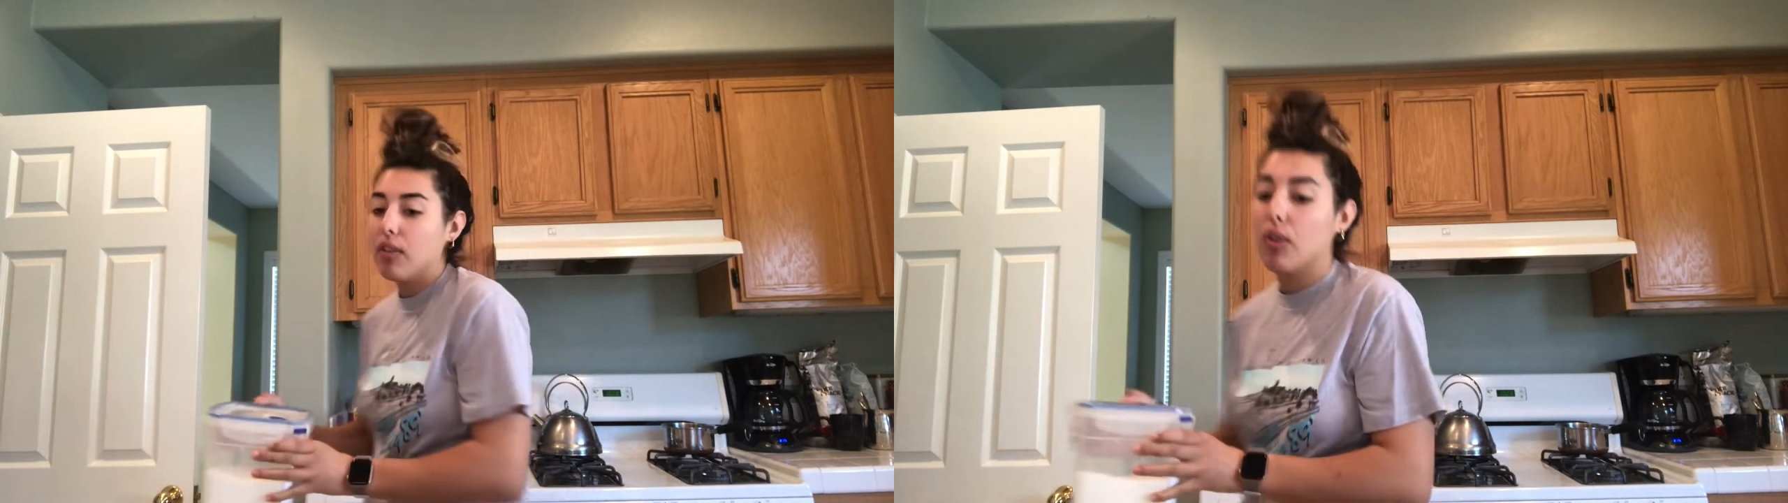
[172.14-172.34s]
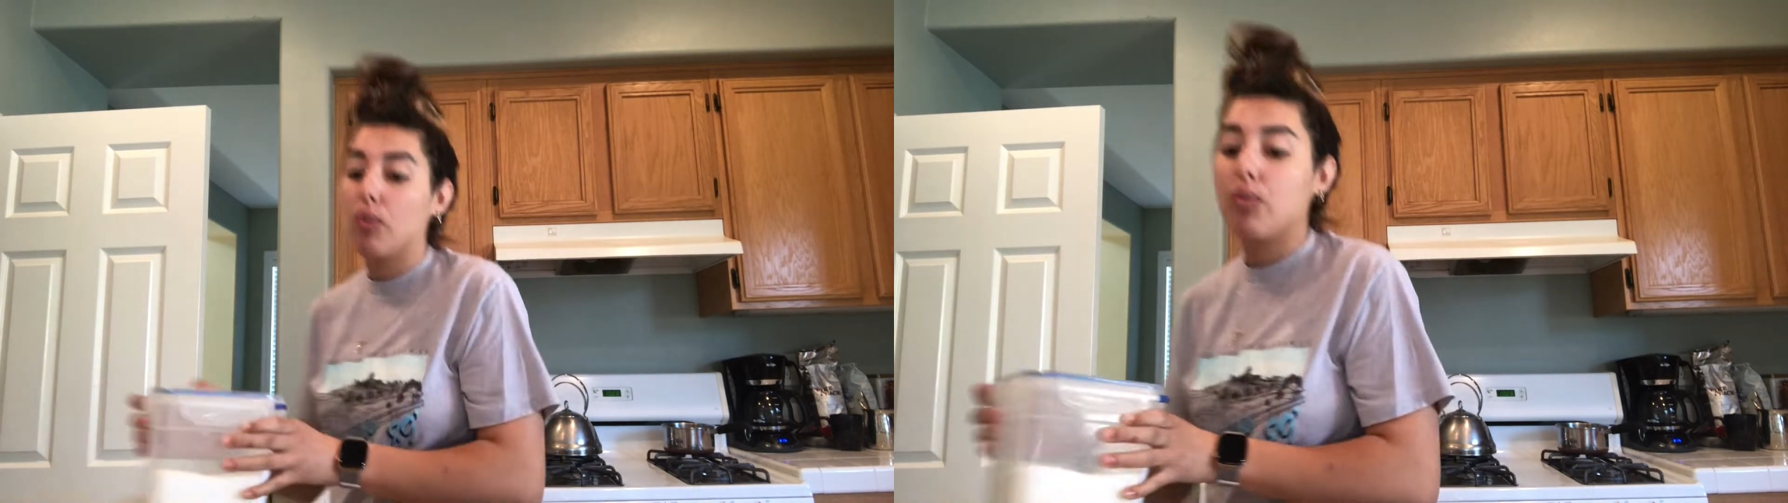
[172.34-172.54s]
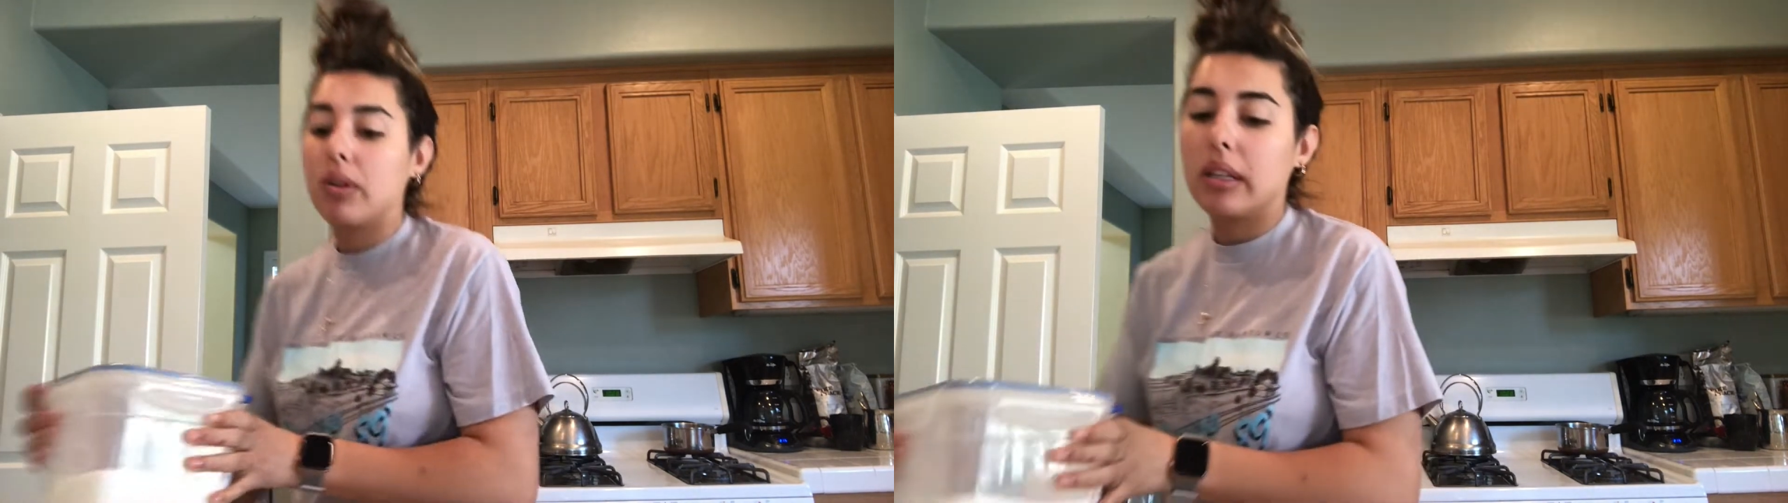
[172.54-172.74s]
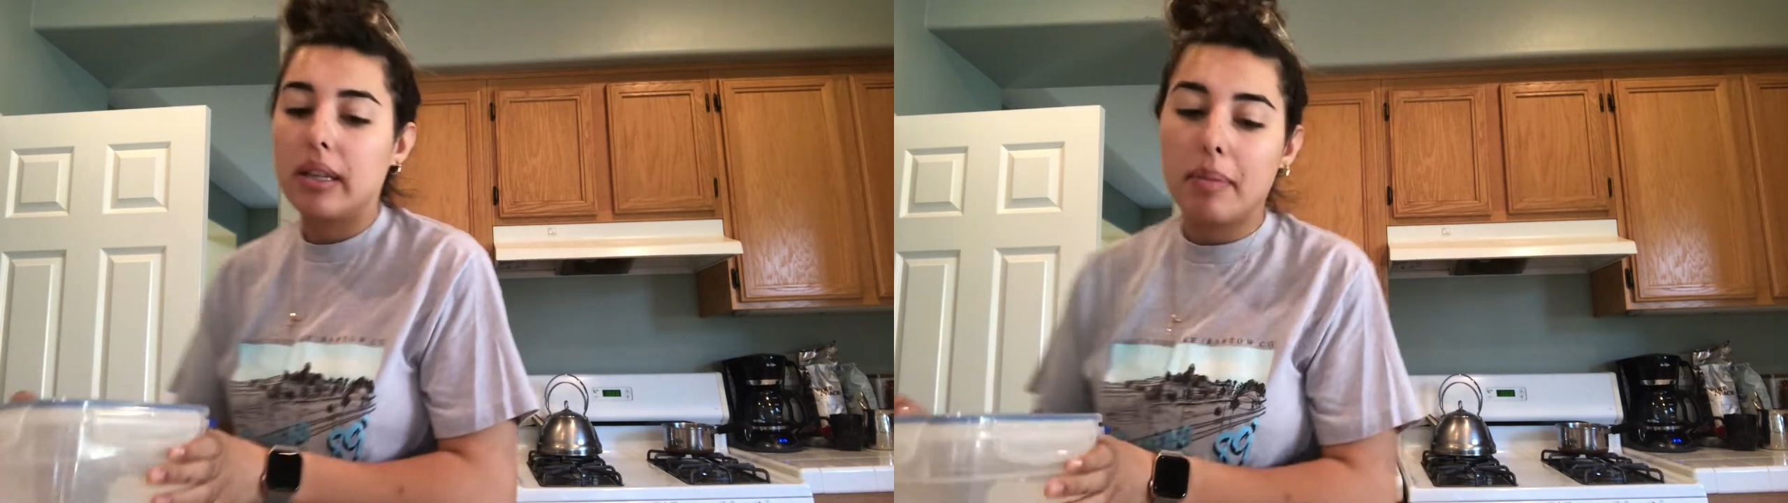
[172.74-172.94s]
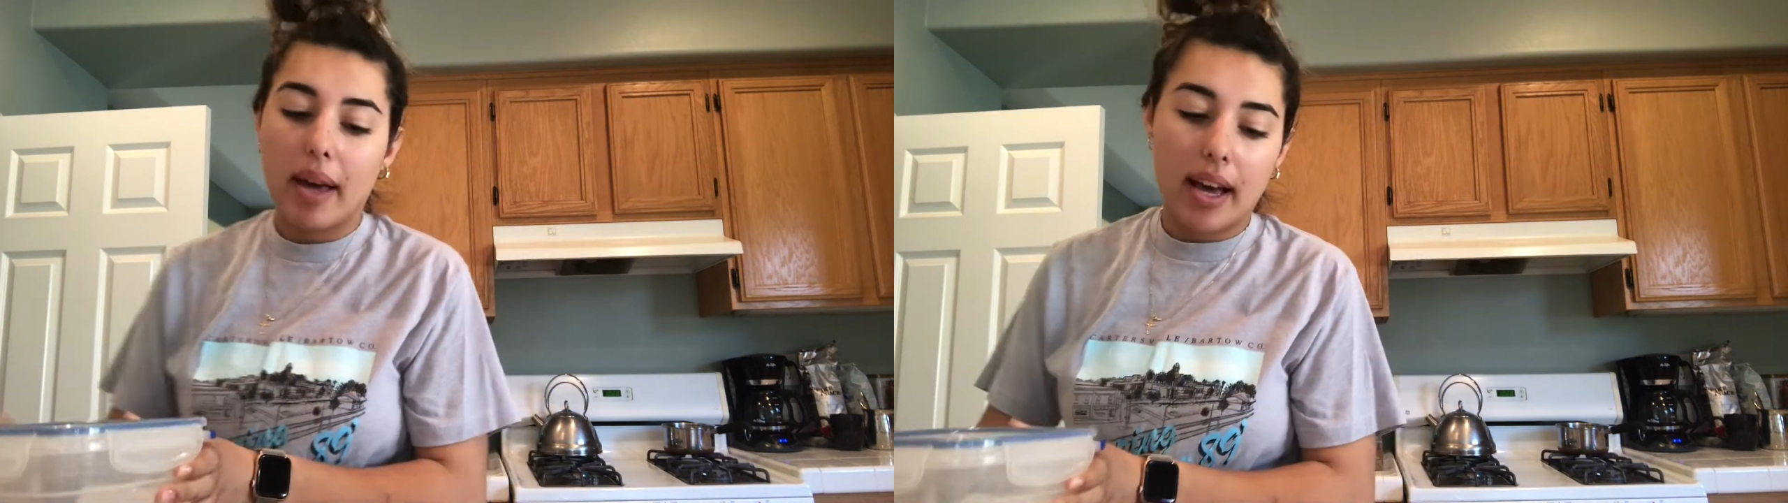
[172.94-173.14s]
a really
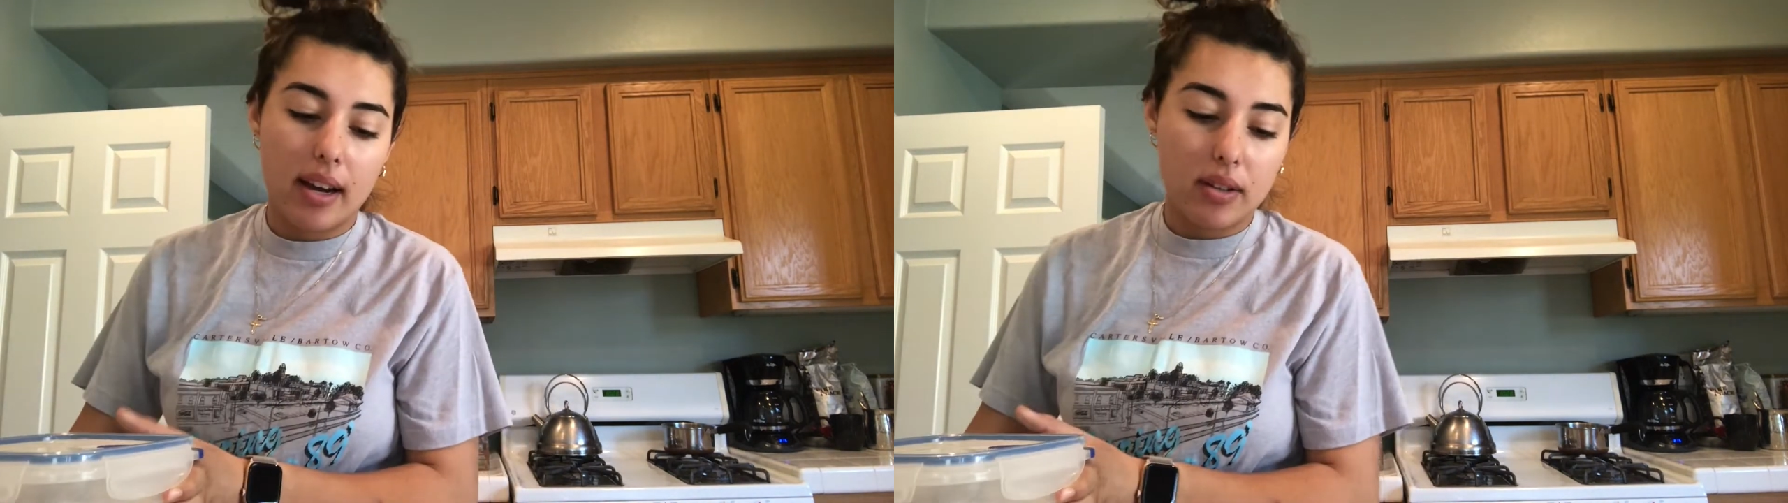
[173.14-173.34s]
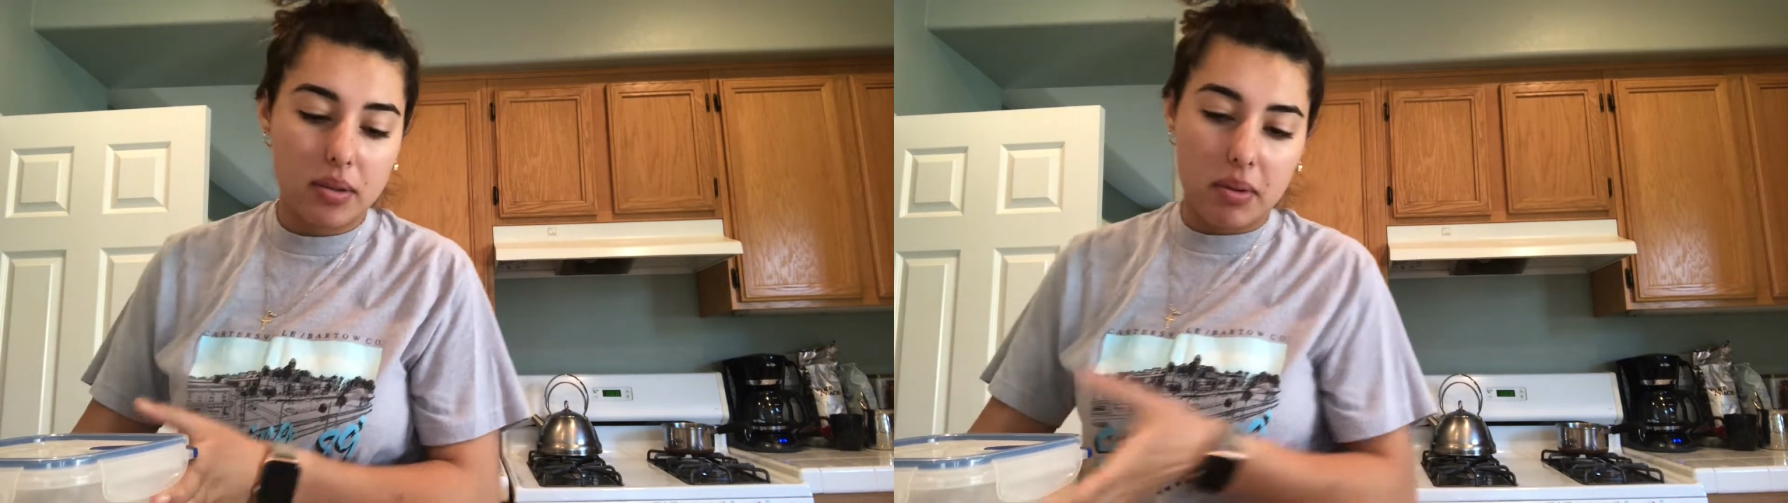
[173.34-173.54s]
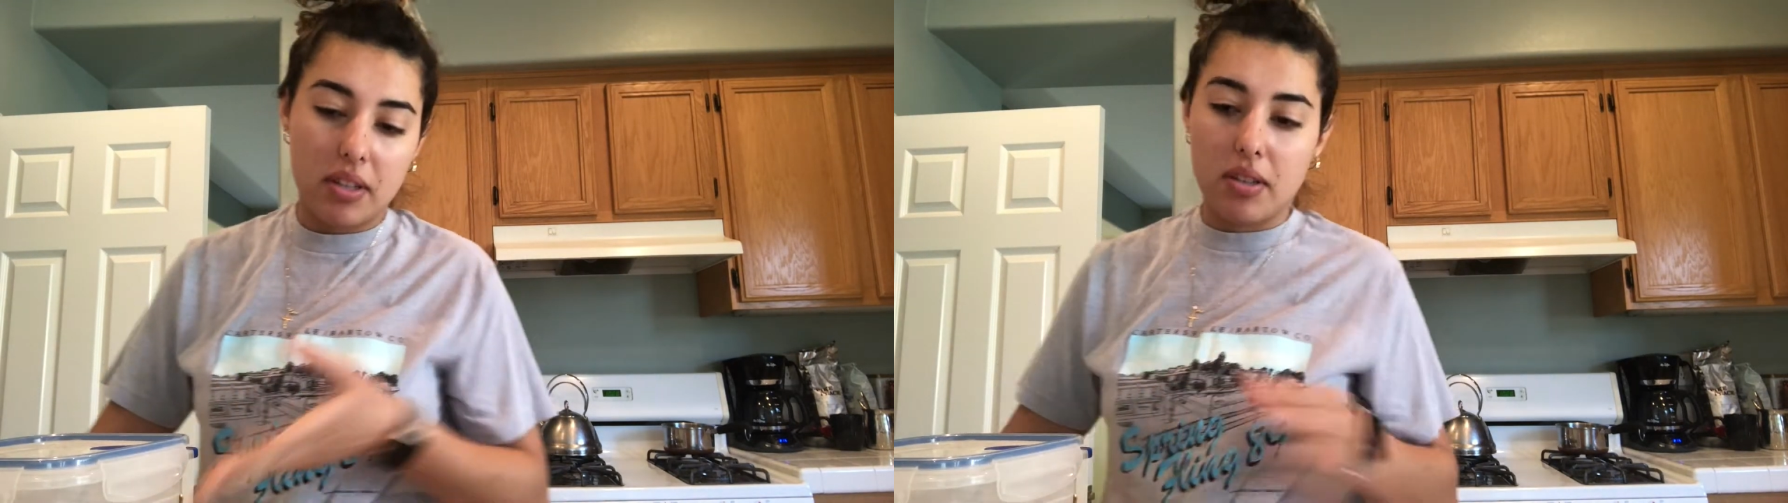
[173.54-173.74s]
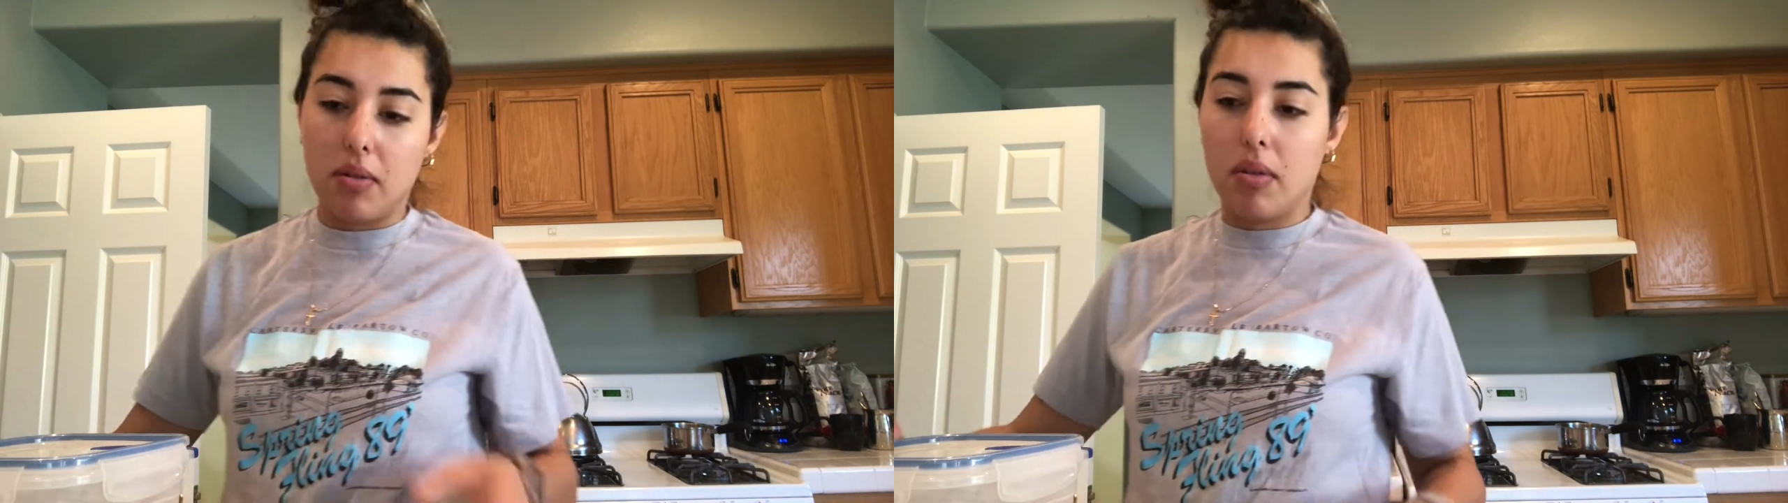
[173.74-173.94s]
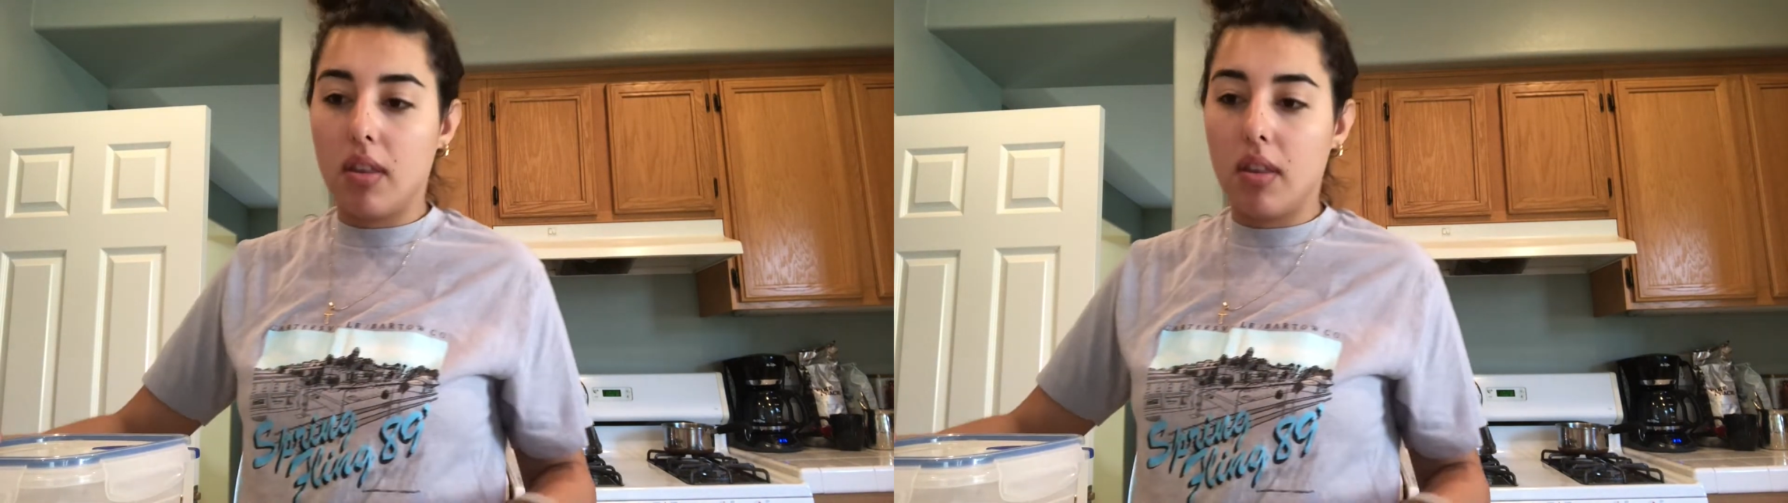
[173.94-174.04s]
bad sweet tooth.